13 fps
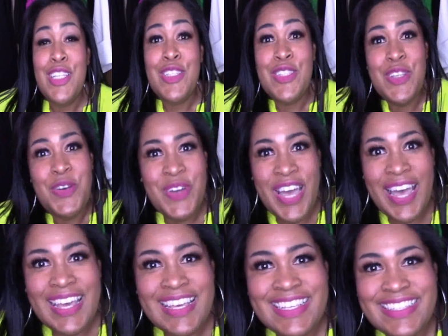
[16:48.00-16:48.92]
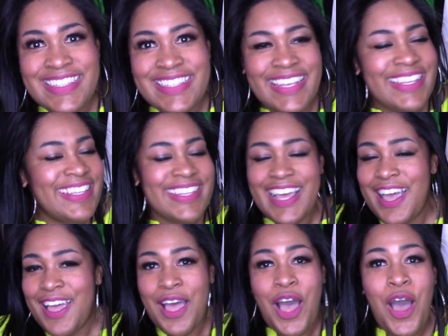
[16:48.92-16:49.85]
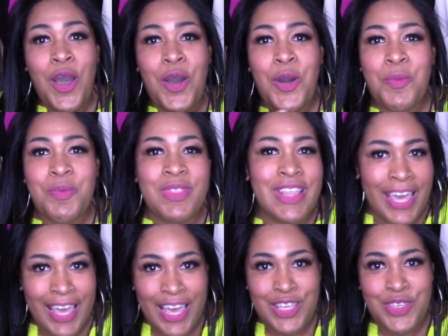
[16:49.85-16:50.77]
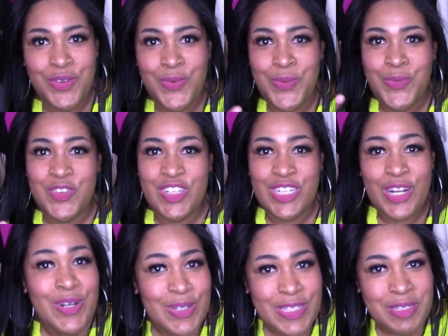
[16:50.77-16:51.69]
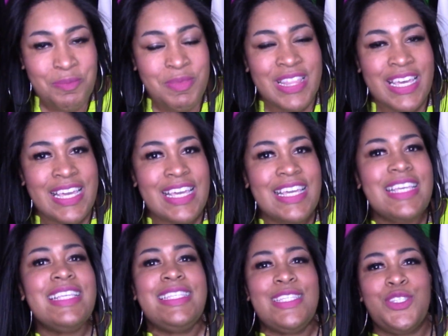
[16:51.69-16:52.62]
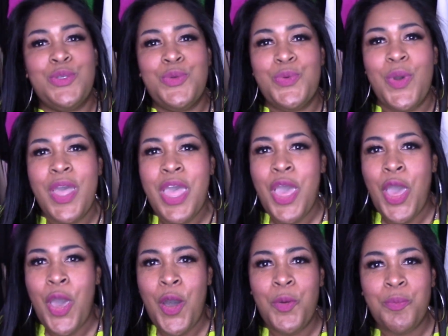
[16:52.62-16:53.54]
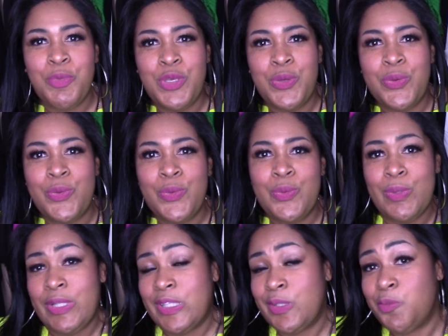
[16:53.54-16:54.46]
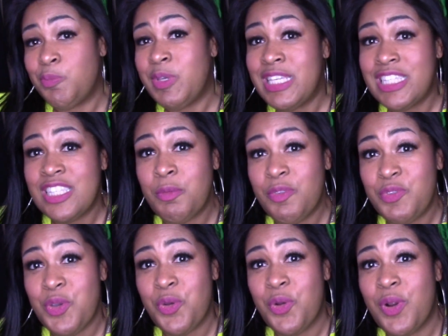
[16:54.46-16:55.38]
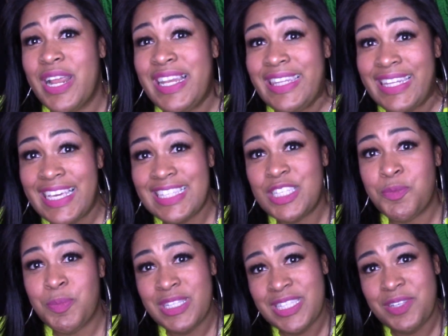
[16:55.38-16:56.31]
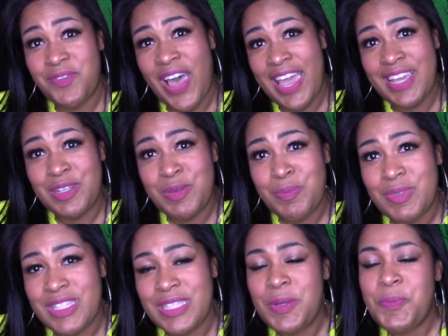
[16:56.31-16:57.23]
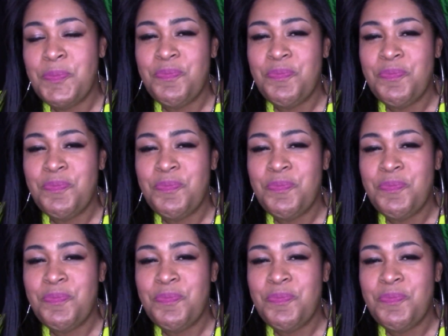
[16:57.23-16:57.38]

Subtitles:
So guys, I hope that you learned some things to help you to piece some of your less expensive items